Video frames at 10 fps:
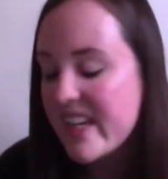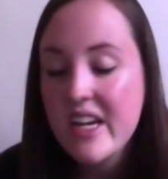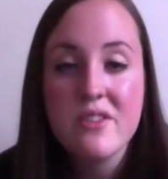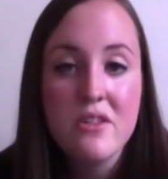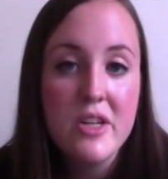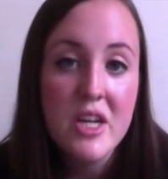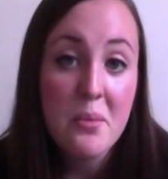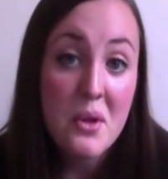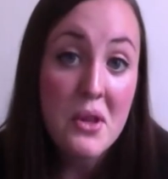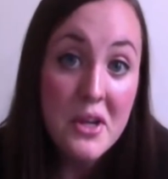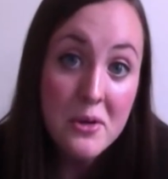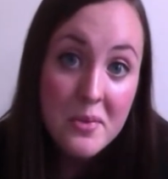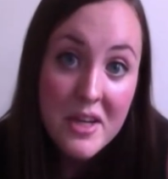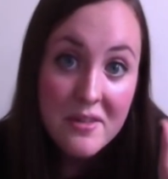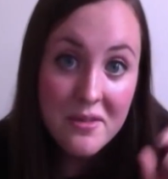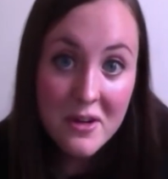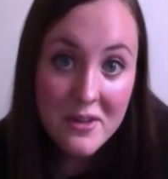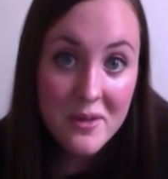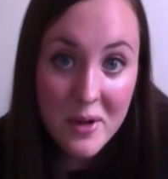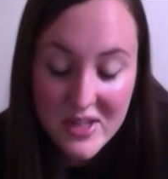kind of clean up a little bit for
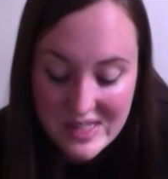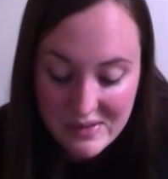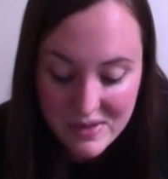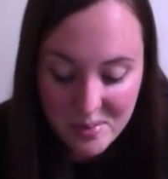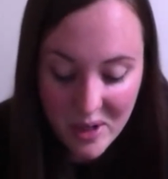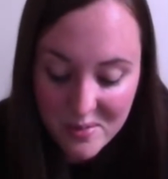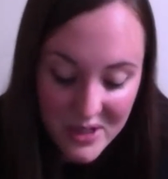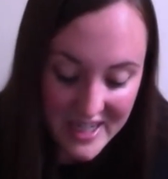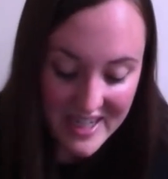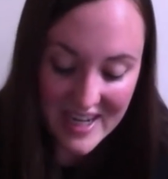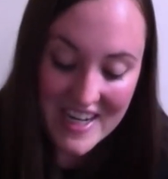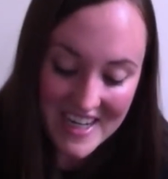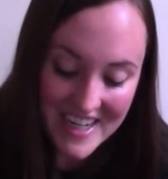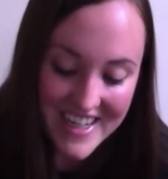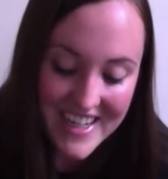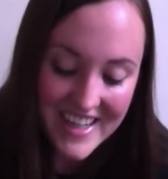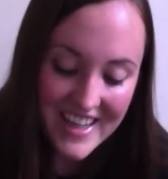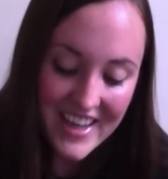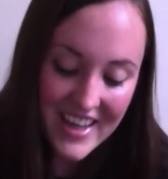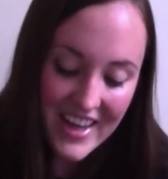the rest of the public.
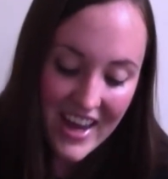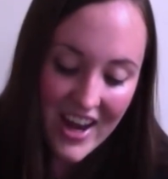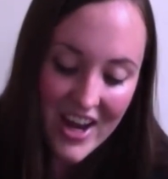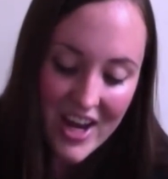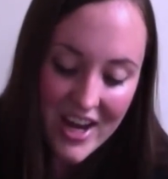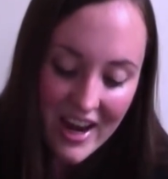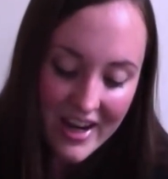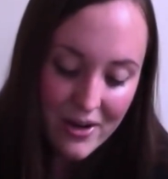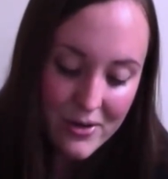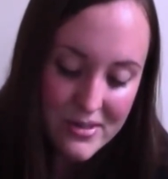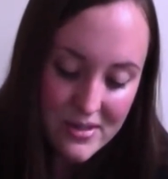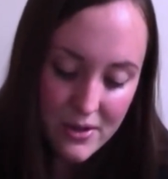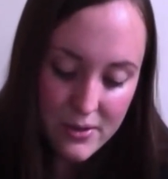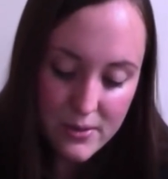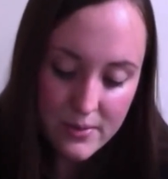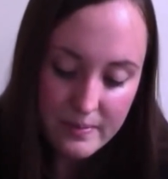I also